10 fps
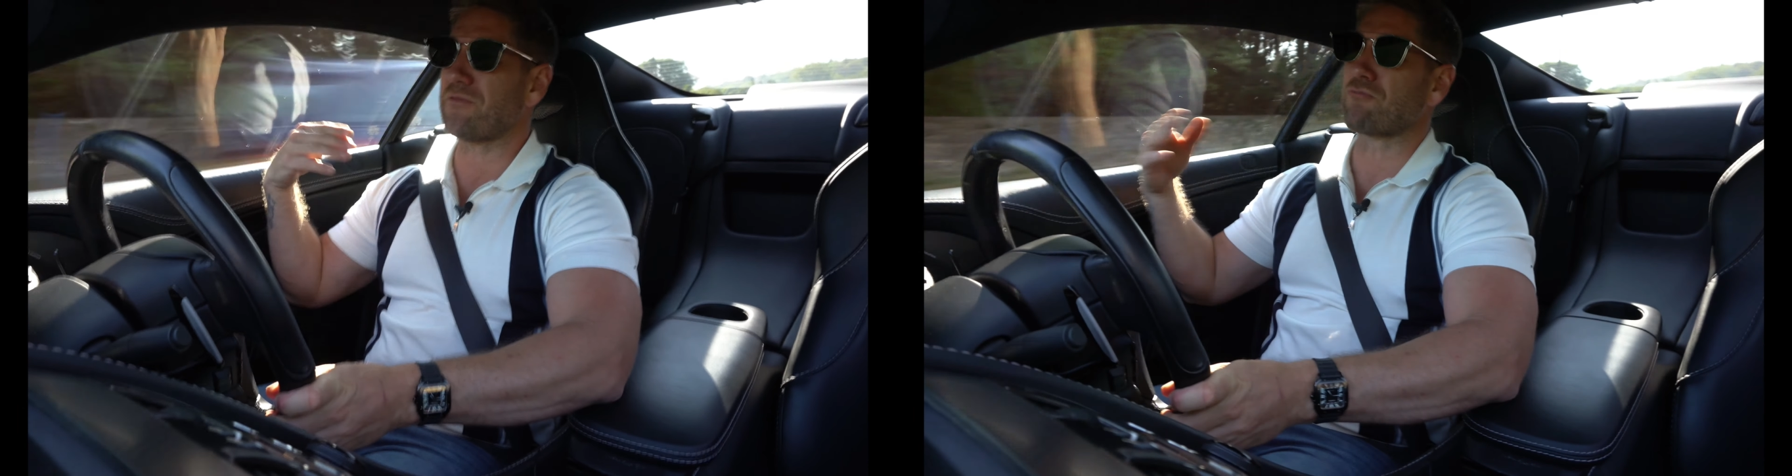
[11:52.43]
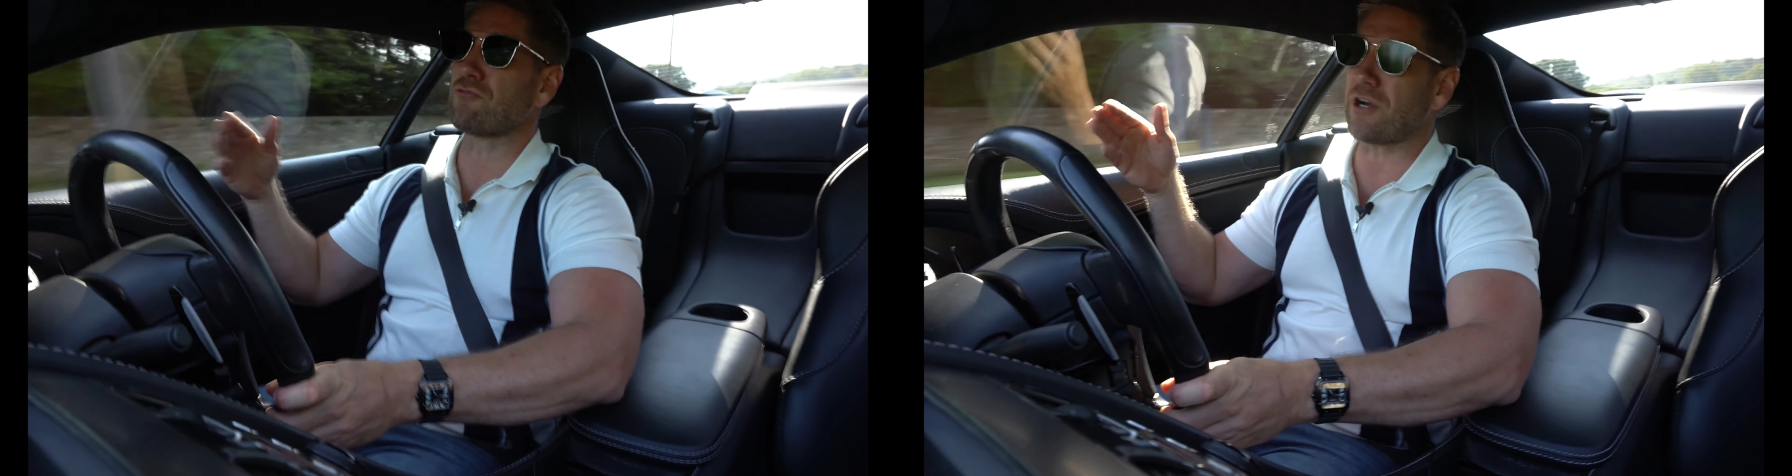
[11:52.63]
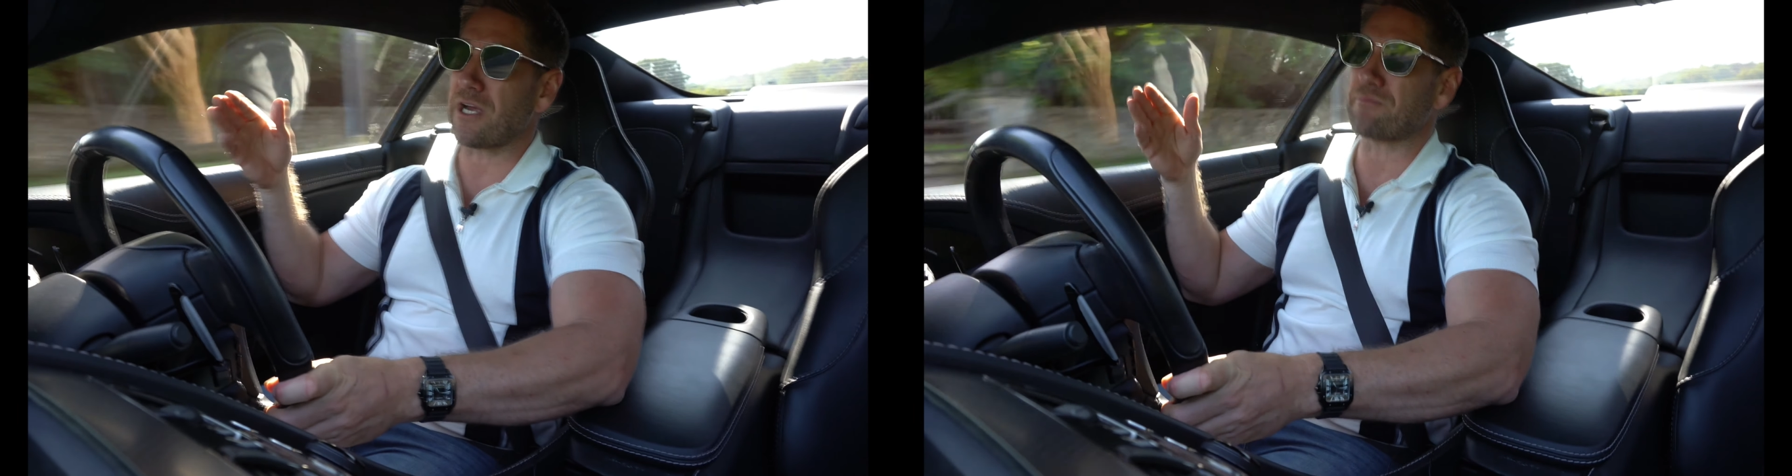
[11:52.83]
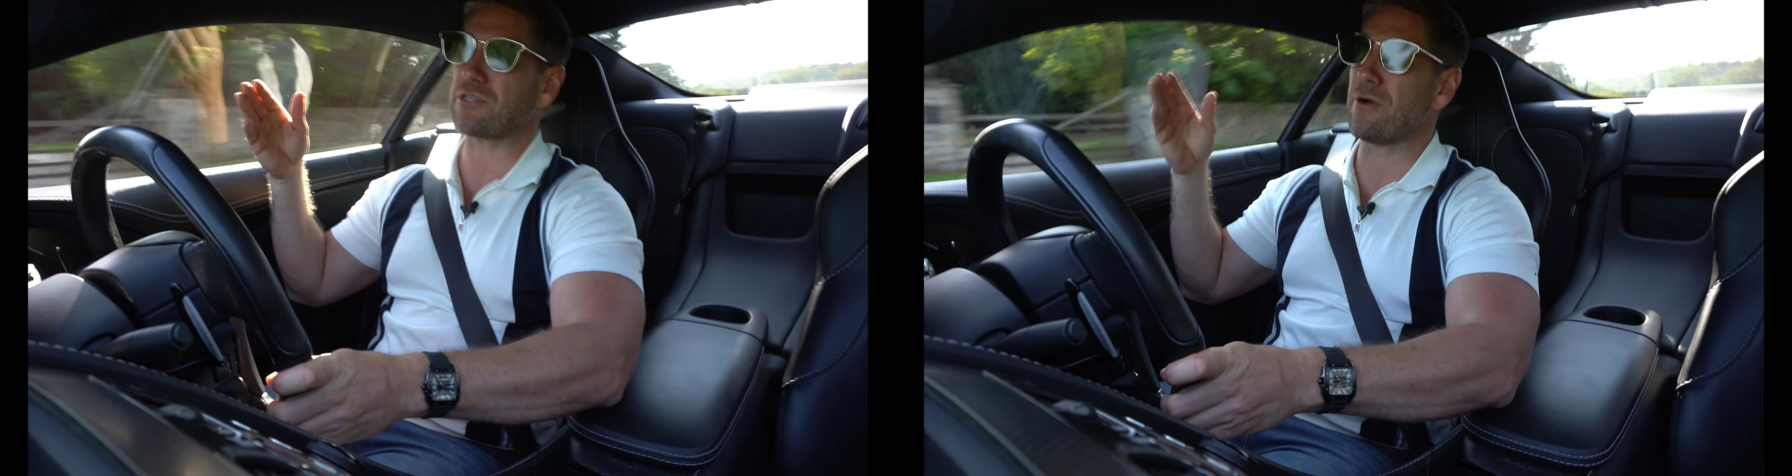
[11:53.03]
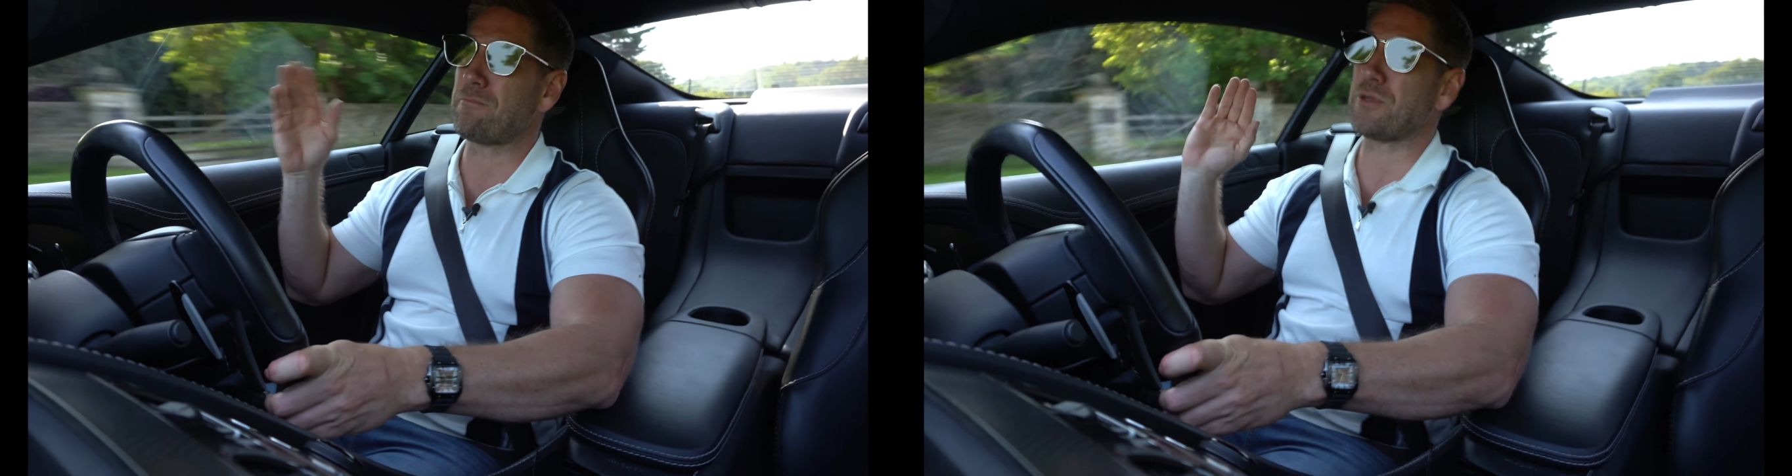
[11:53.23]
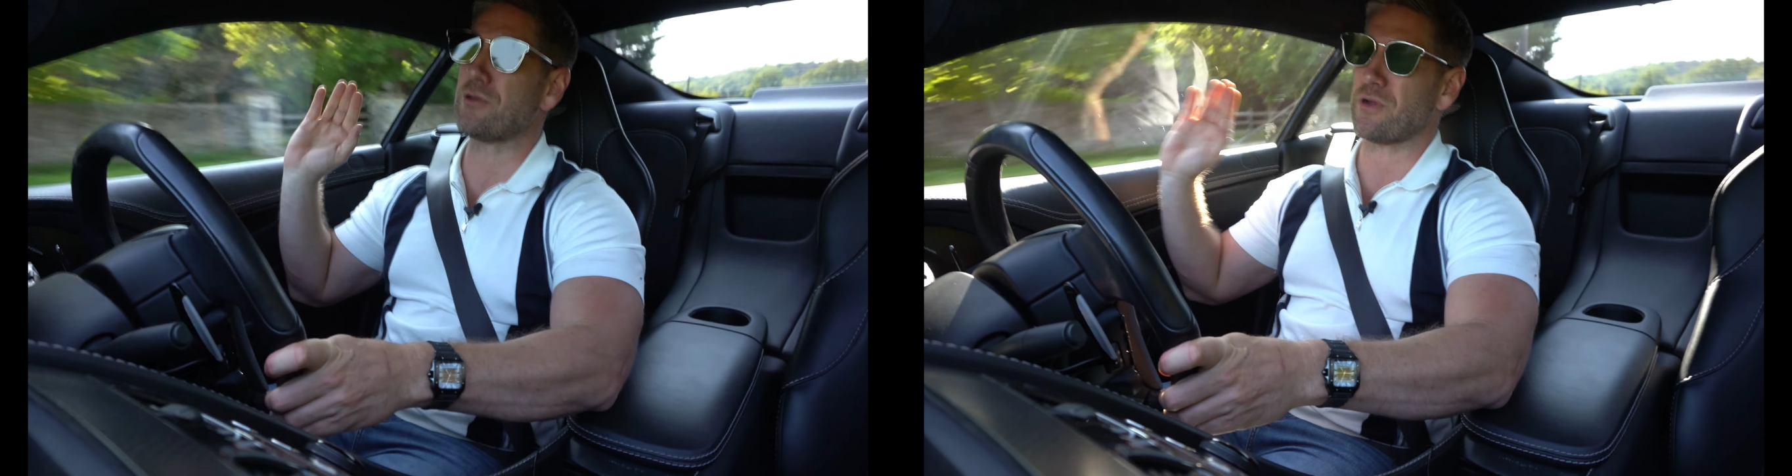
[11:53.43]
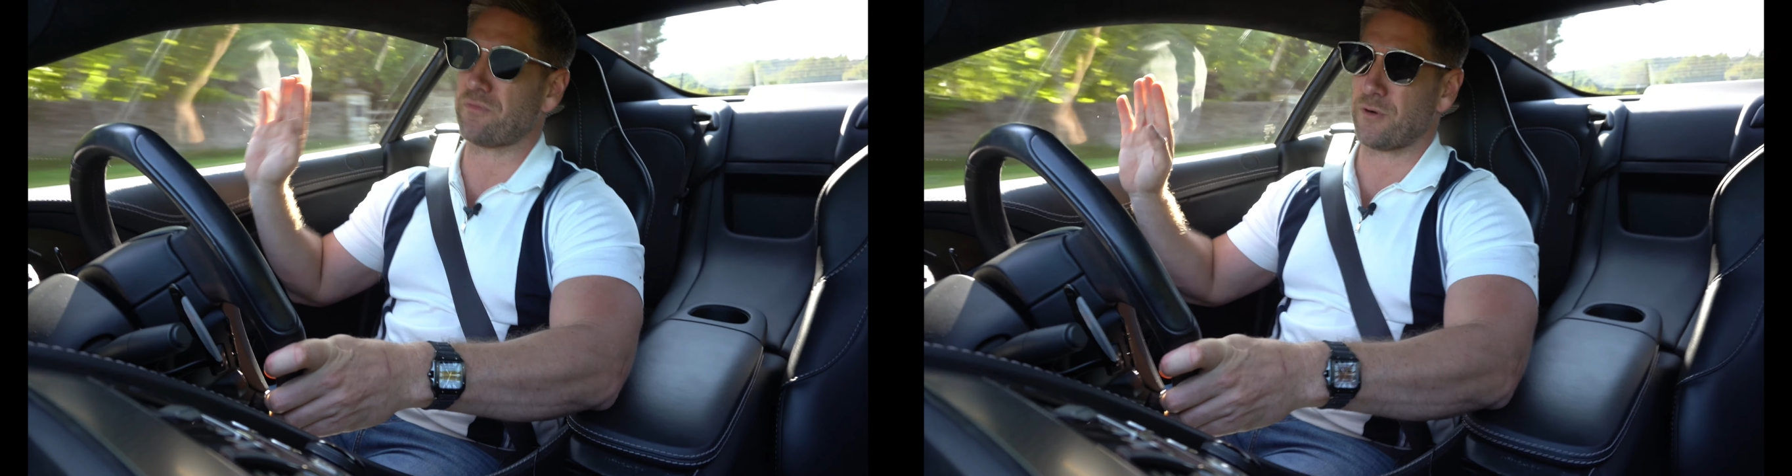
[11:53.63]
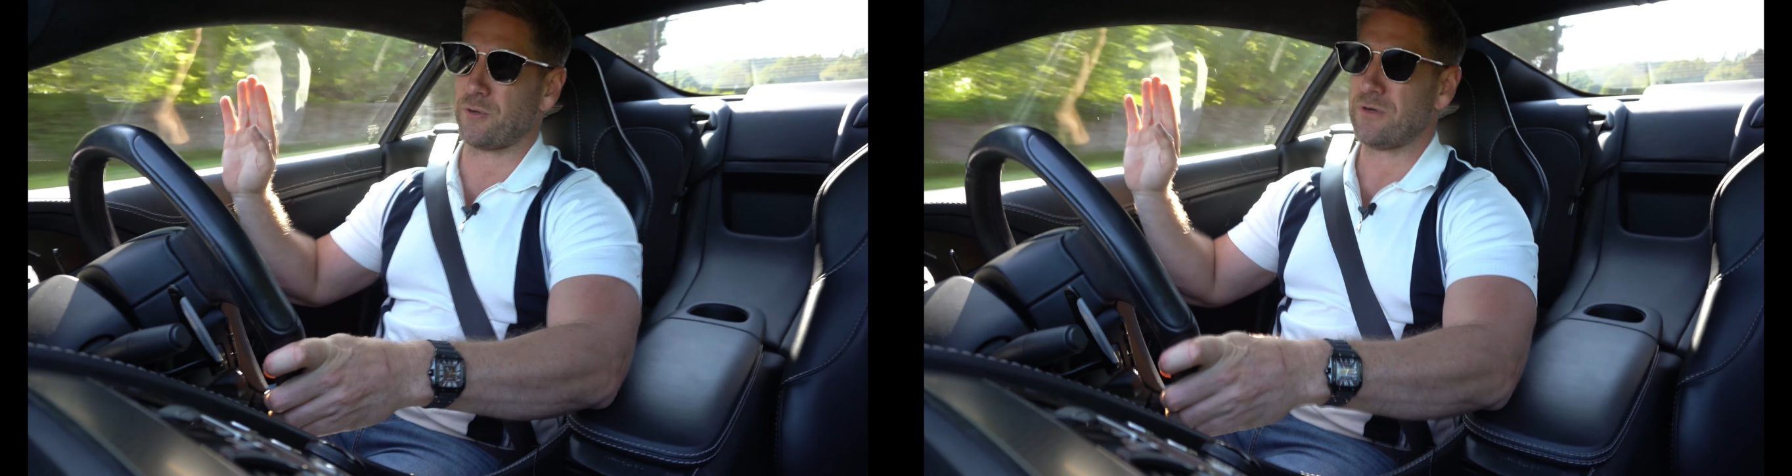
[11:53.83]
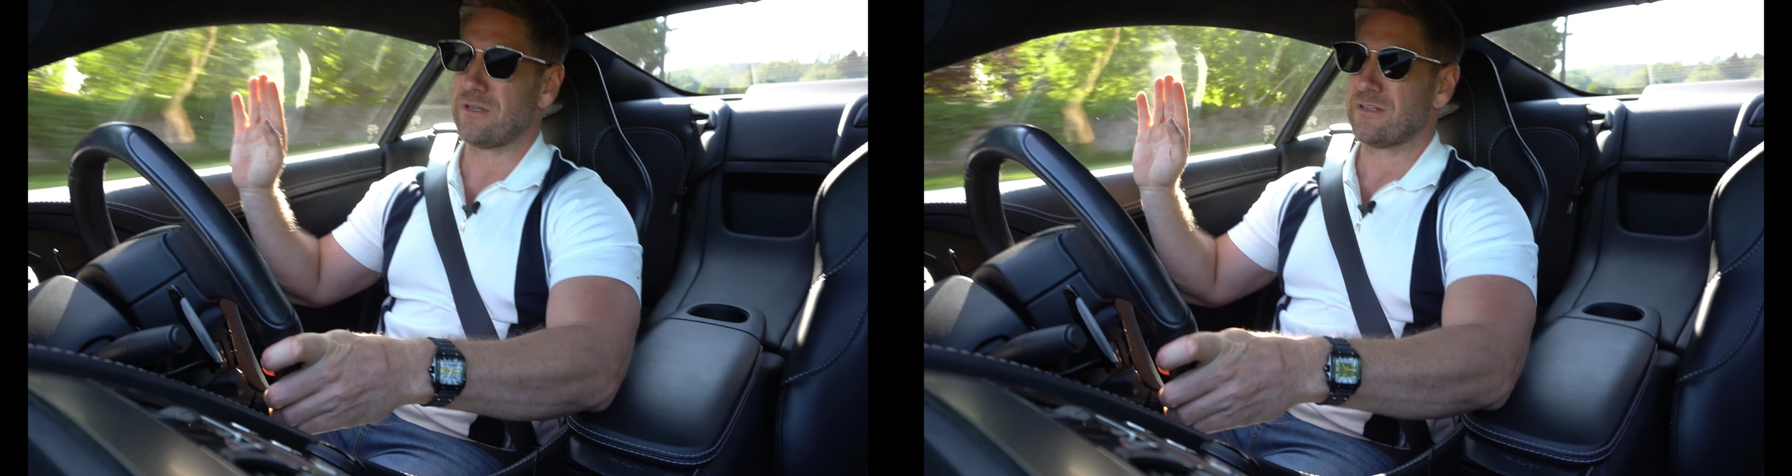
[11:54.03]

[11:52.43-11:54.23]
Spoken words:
rock up to a beautiful